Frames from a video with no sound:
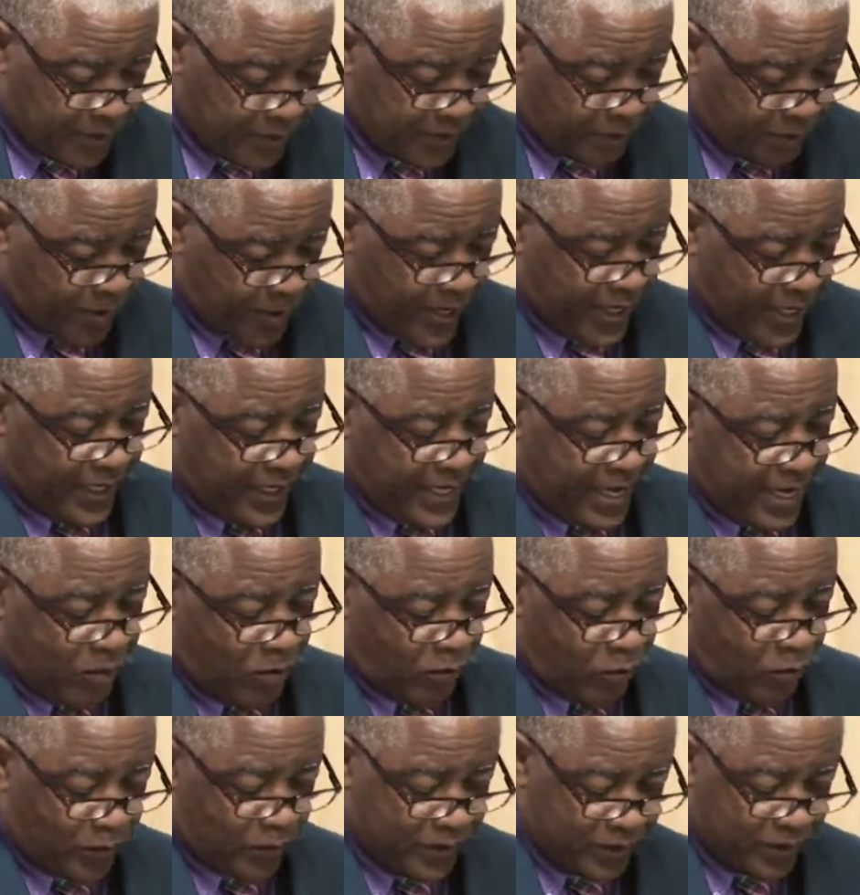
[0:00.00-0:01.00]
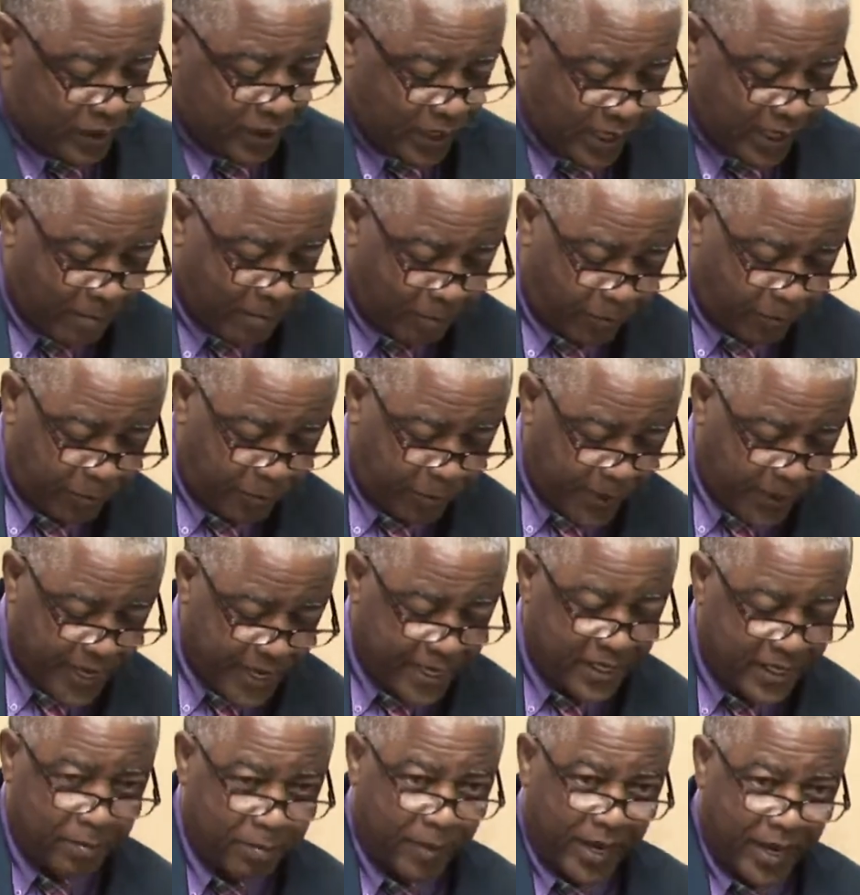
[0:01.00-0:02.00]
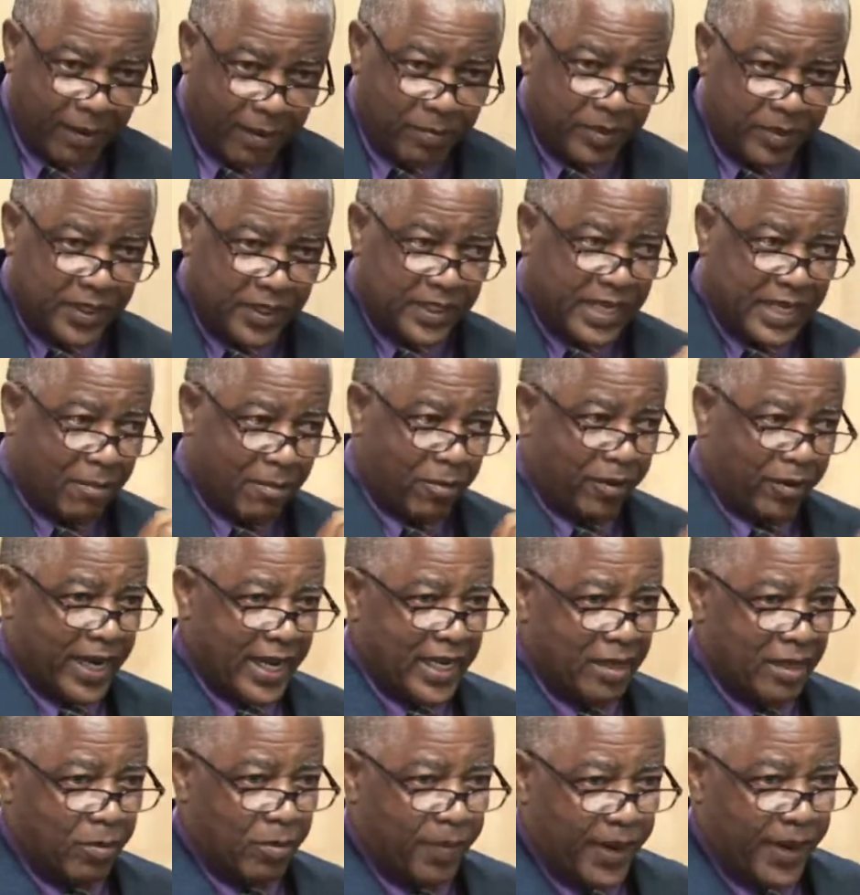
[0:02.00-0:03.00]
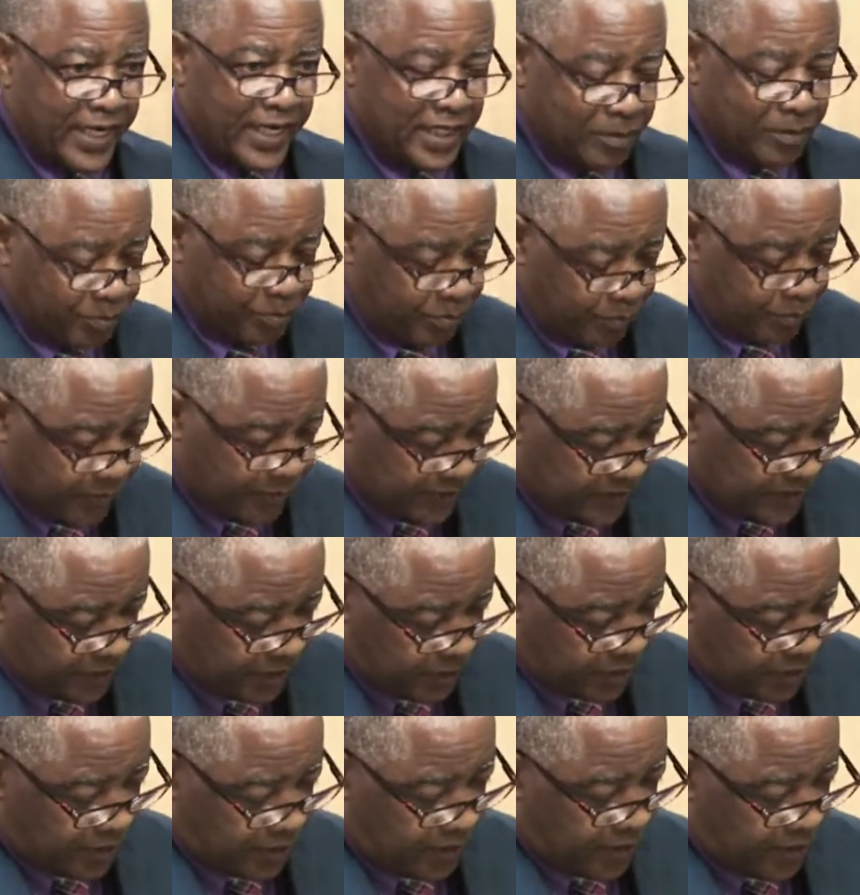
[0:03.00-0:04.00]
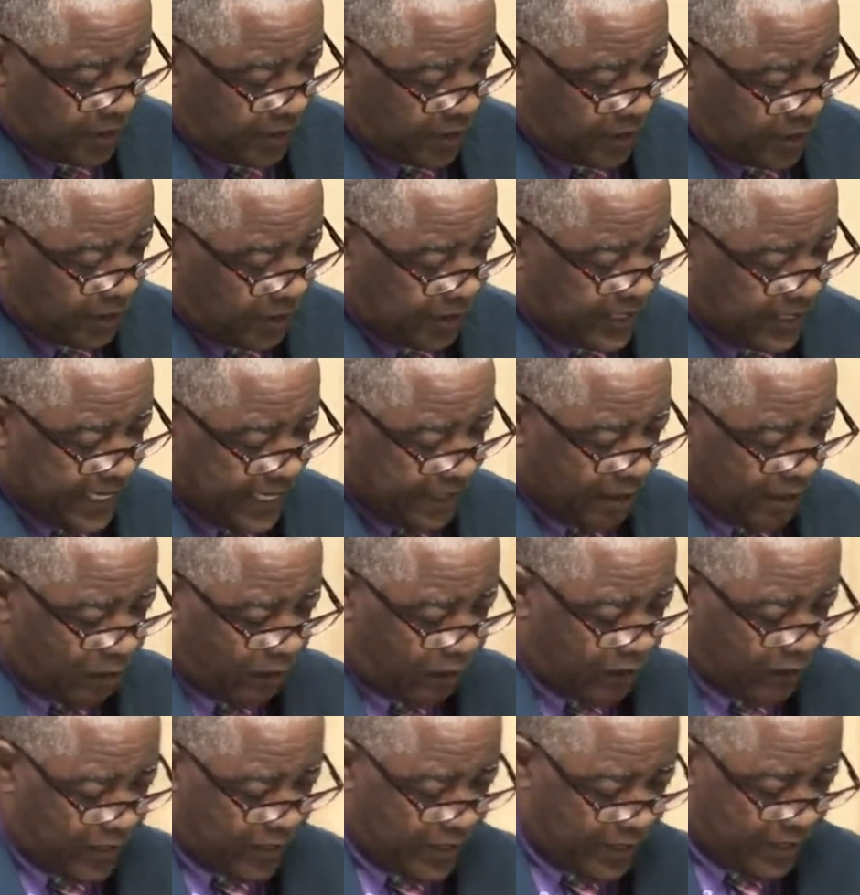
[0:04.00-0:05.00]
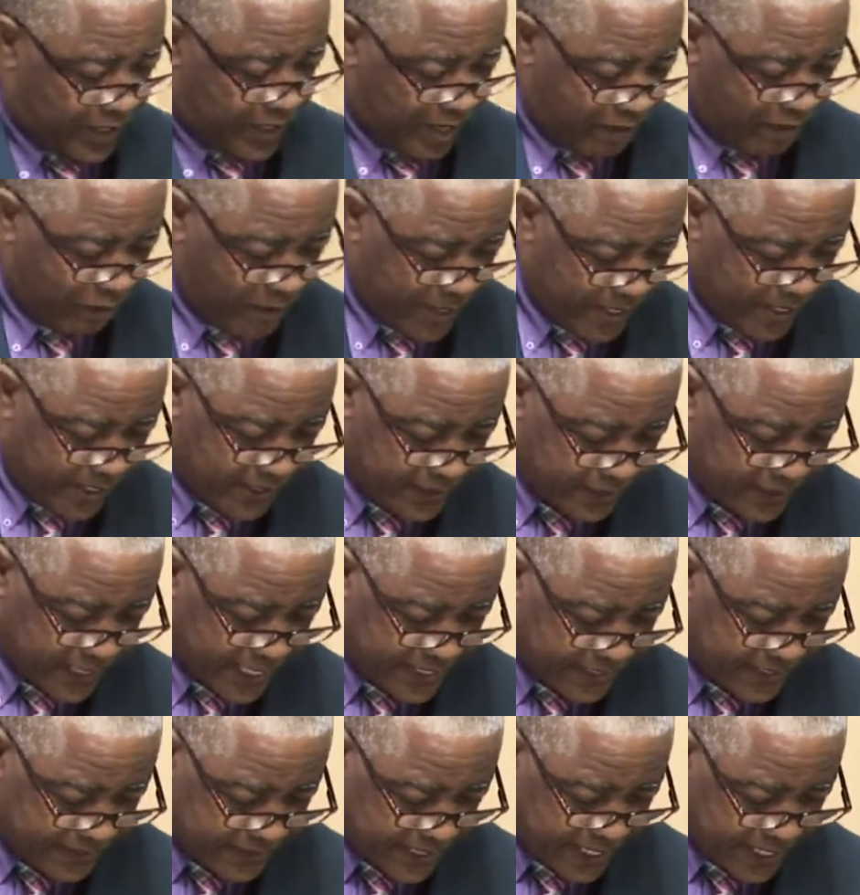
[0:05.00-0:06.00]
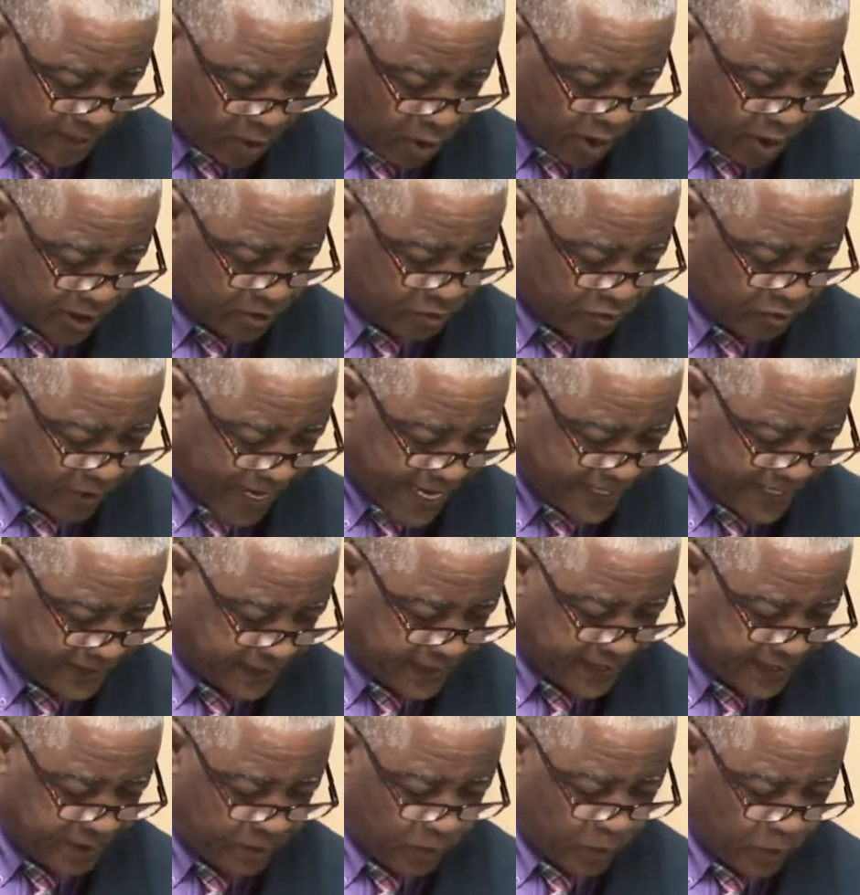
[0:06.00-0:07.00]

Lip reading: speaker then was comparing the Democratic Labour Party's position to that of the government, and it contrasted.